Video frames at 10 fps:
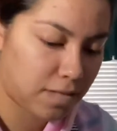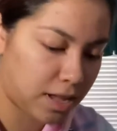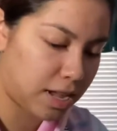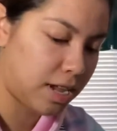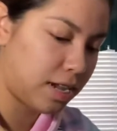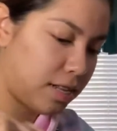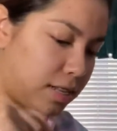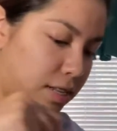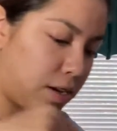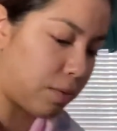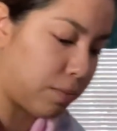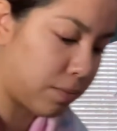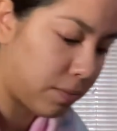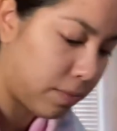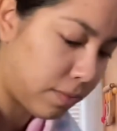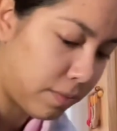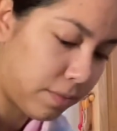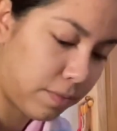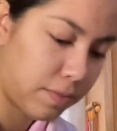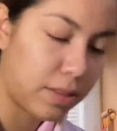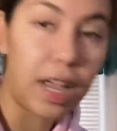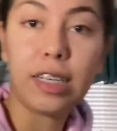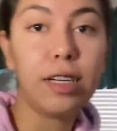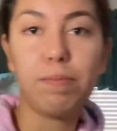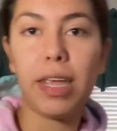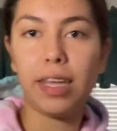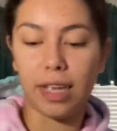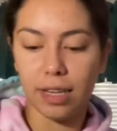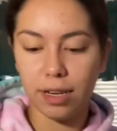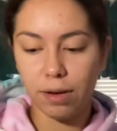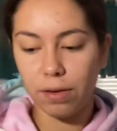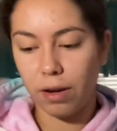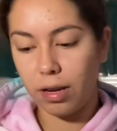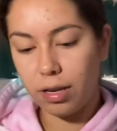And go. I didn't make it. Oh god.